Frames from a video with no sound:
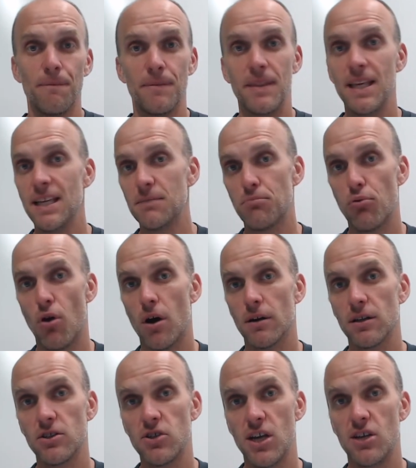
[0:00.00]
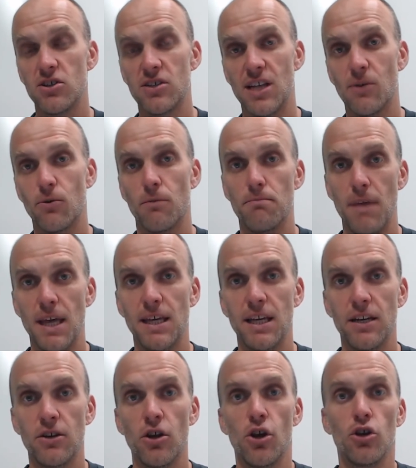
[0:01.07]
these product changes that we're
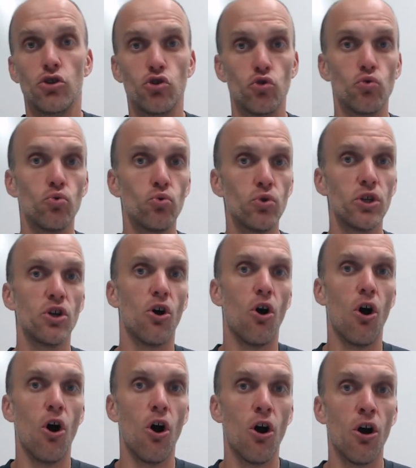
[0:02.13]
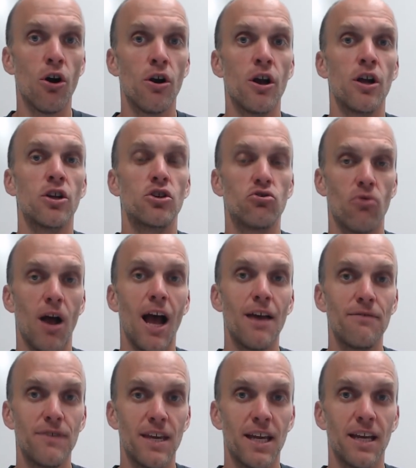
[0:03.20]
making truly are
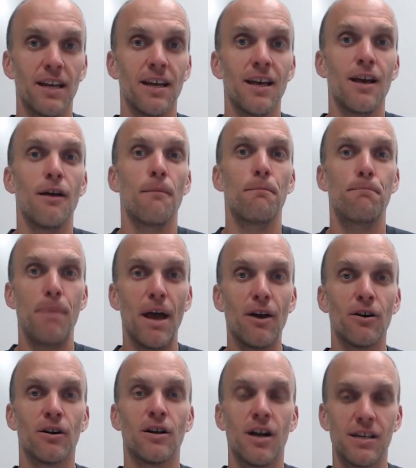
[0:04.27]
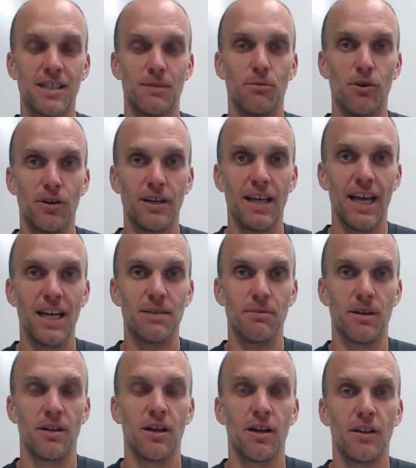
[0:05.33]
driving better customer
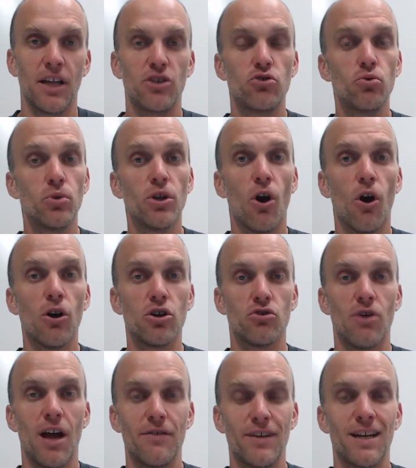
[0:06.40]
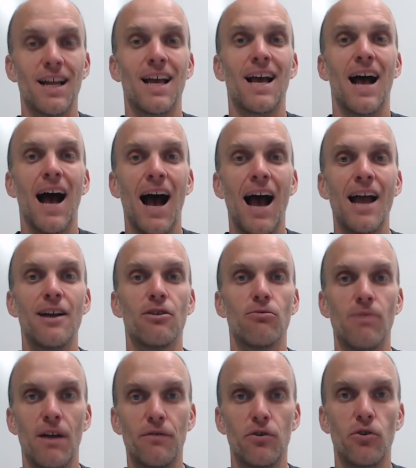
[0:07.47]
engagement. They truly are driving higher
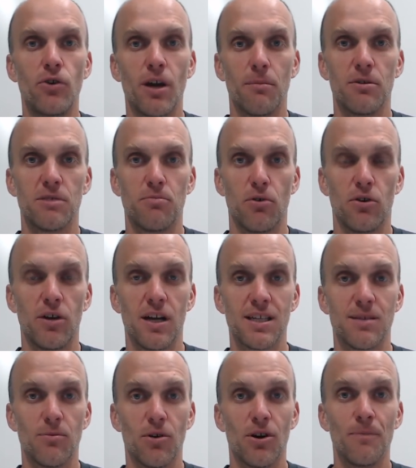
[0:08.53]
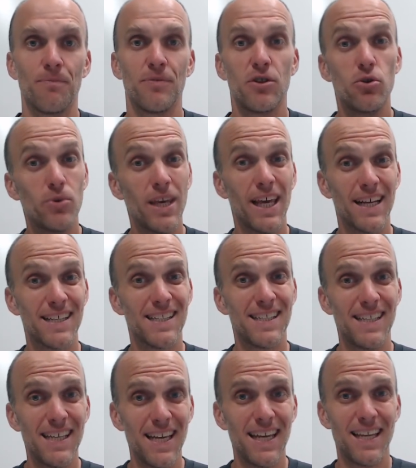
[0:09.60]
revenue numbers per customer. You can't
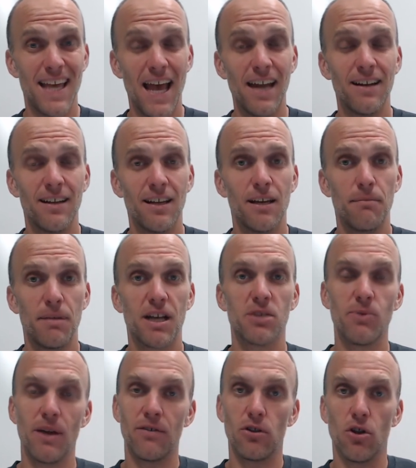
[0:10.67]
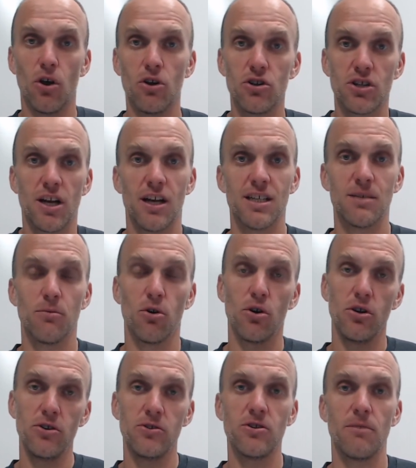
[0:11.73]
see it yet because we have a large customer or
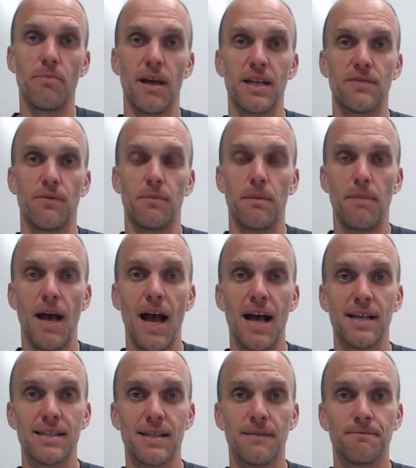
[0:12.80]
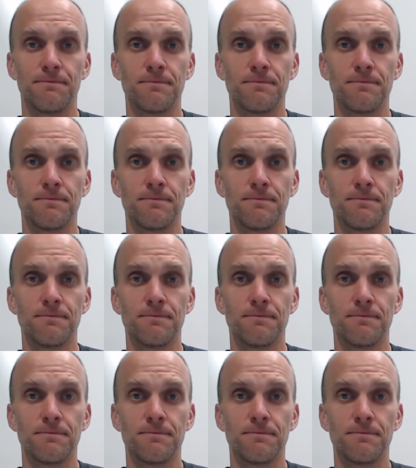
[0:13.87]
user base from the past.